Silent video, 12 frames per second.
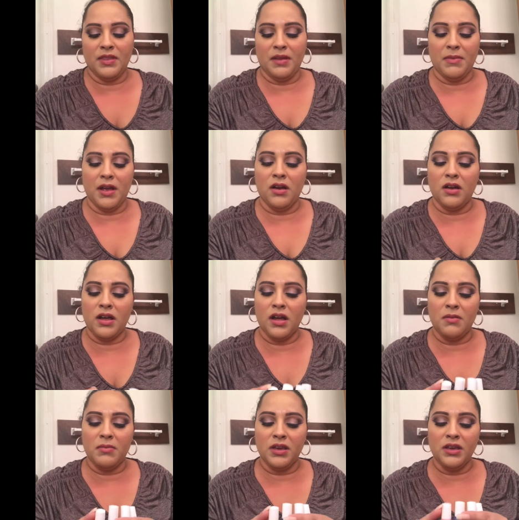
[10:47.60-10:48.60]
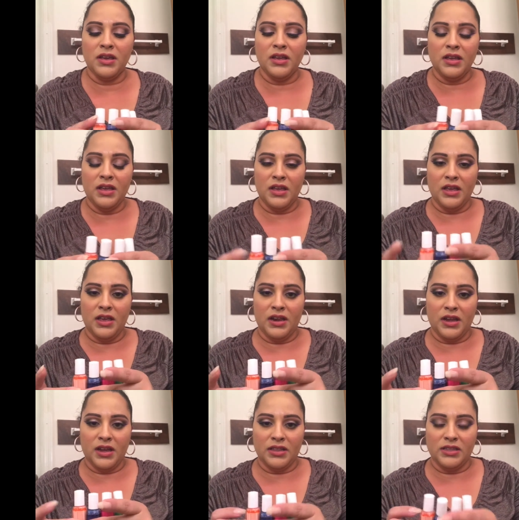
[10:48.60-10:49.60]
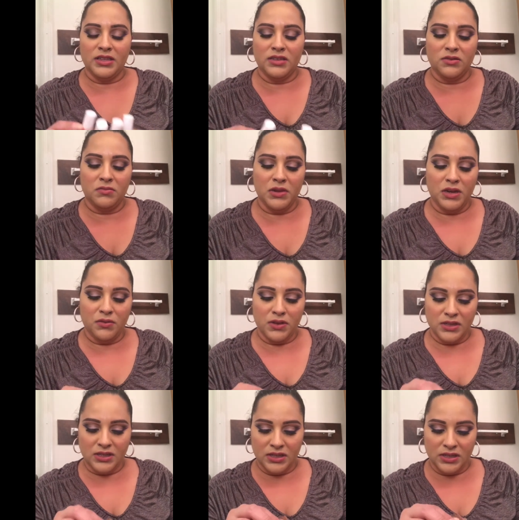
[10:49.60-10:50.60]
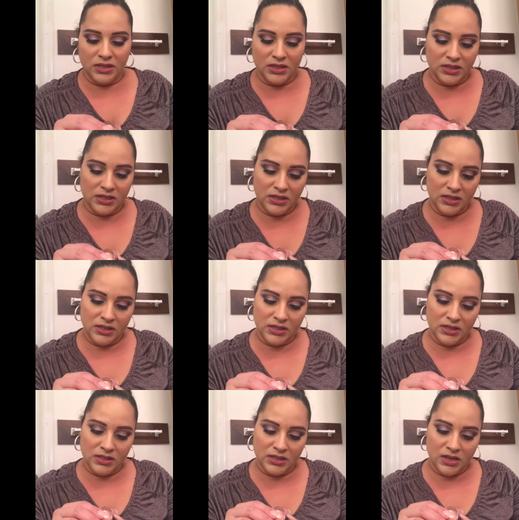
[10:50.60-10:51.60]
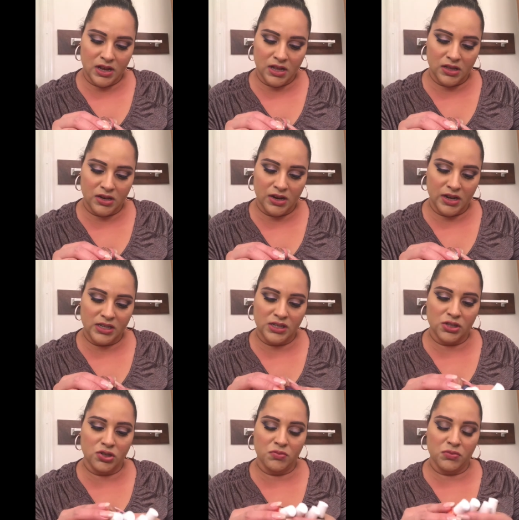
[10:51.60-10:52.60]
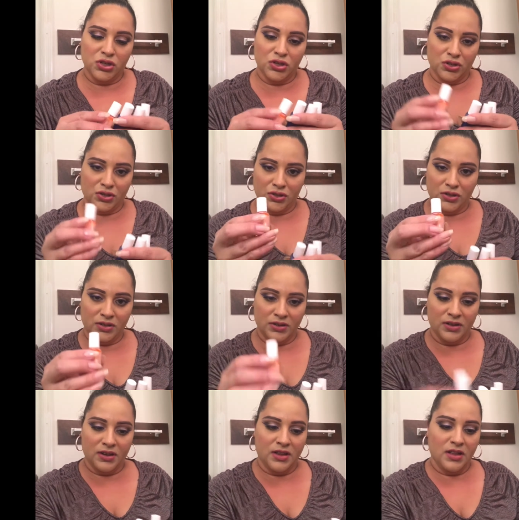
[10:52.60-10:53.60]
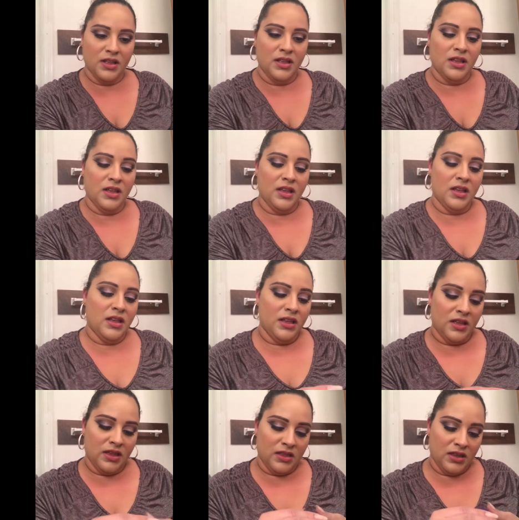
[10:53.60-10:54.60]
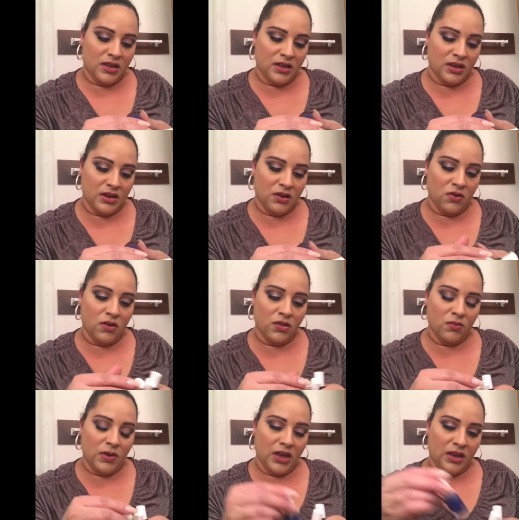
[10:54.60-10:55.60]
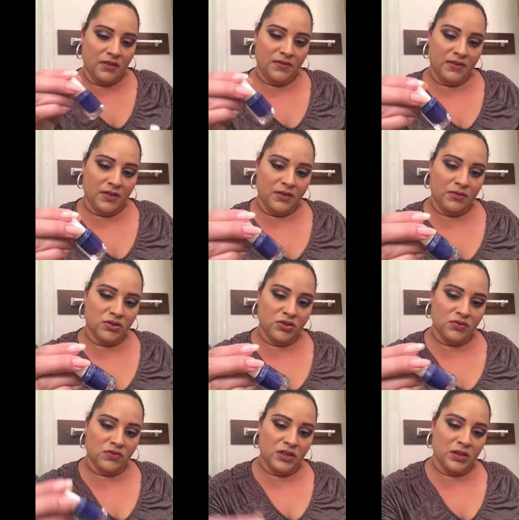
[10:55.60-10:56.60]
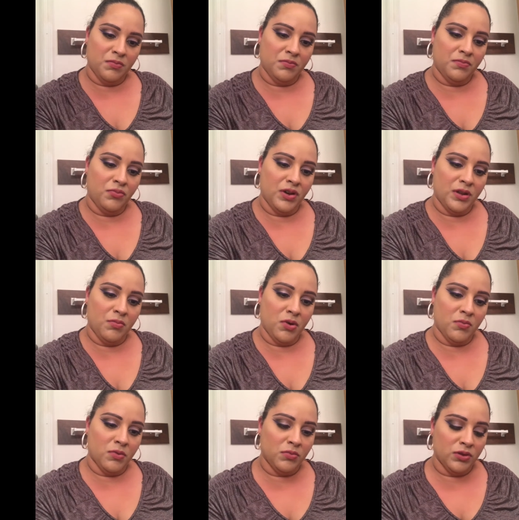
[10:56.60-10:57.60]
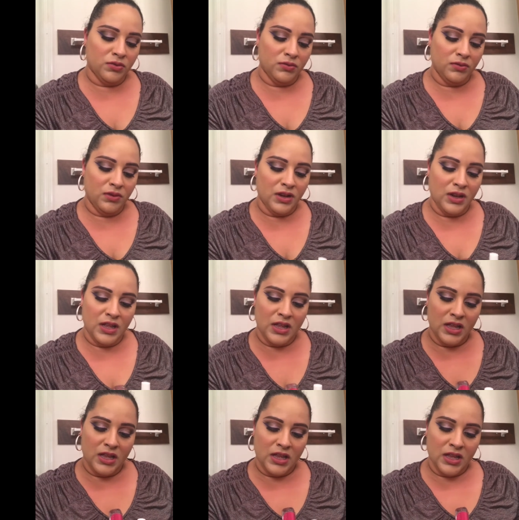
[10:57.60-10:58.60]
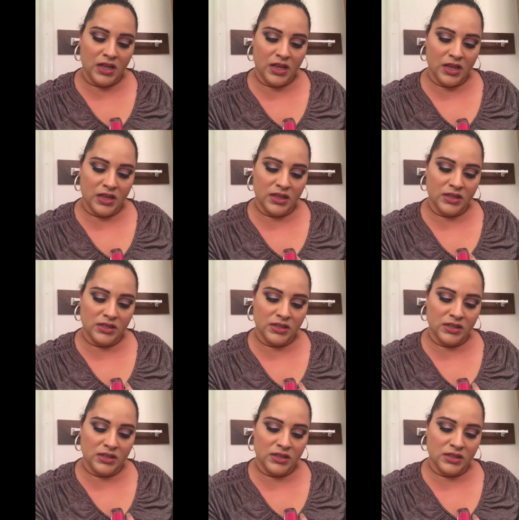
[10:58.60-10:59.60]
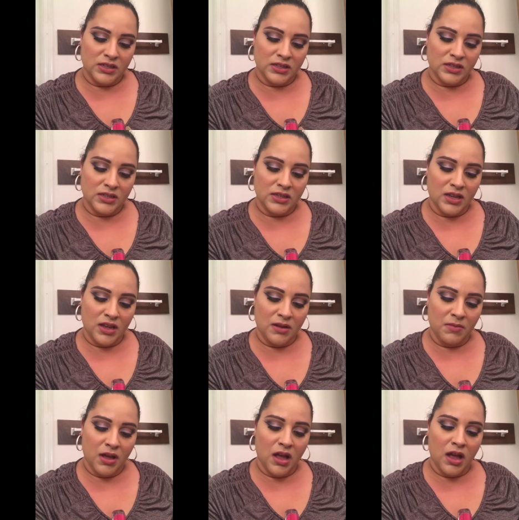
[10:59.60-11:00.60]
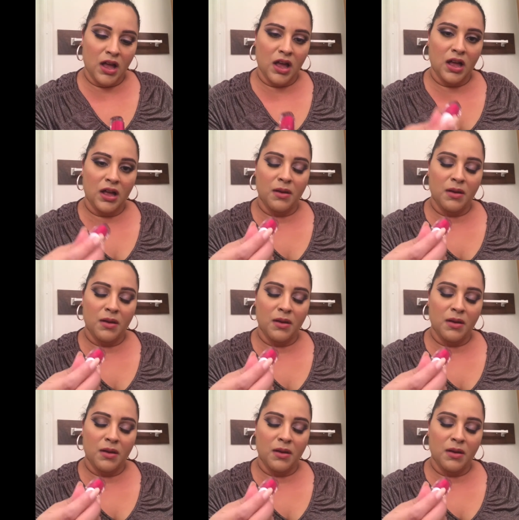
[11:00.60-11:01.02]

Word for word: that my aunt got me. I got these little mini ones. This is the color Excuse Me Sir and then All the Wave, which is a really pretty purple blue. And this is Baha,